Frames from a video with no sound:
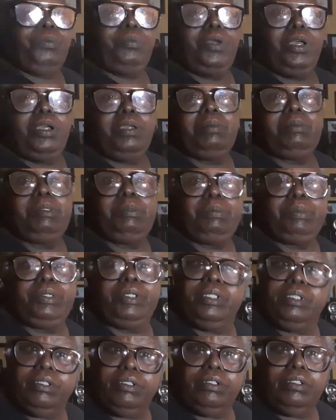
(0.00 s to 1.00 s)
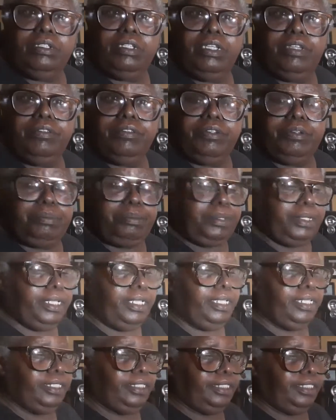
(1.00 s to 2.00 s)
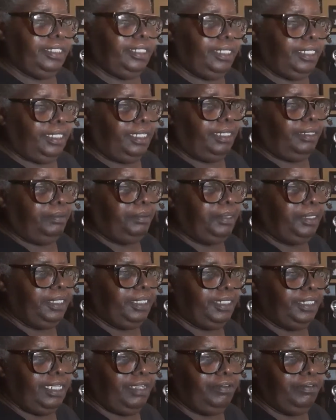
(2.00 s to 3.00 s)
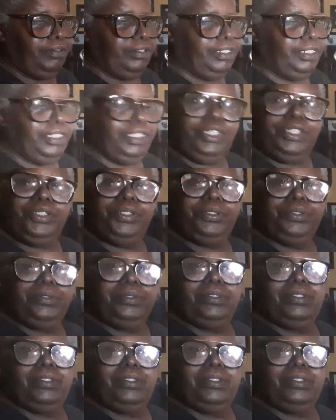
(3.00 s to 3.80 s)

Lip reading: welcome to Brenda Girl Loves Her Plants because I really do.